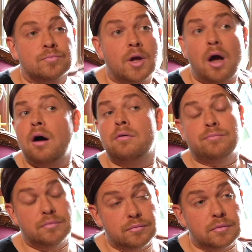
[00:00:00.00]
Oh,
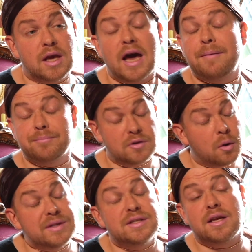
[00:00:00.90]
yeah, no,
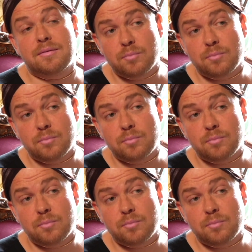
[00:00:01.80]
we did.